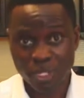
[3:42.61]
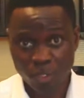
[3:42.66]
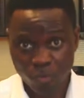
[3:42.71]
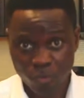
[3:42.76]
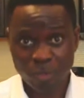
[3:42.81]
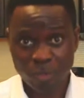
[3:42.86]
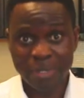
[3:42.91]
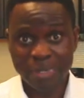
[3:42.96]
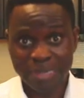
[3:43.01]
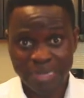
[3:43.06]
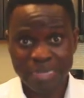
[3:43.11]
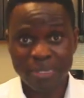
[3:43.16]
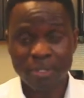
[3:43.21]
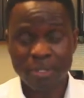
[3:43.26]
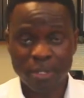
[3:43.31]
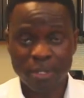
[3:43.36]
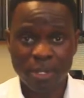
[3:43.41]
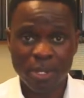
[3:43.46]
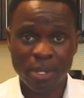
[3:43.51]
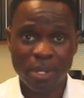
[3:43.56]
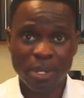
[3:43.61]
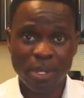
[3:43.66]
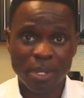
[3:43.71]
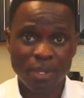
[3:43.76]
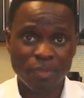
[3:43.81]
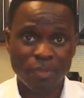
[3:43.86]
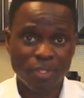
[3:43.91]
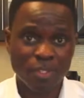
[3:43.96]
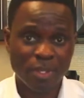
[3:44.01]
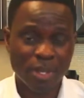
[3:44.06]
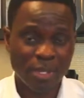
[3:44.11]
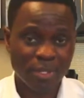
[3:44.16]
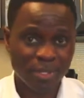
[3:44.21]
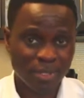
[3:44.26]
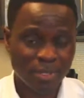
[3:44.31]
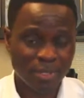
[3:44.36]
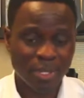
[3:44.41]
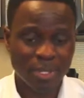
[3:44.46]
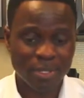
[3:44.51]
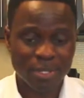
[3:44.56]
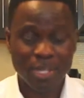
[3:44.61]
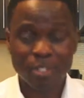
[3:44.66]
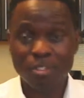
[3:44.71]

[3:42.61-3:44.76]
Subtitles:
including here in the United States.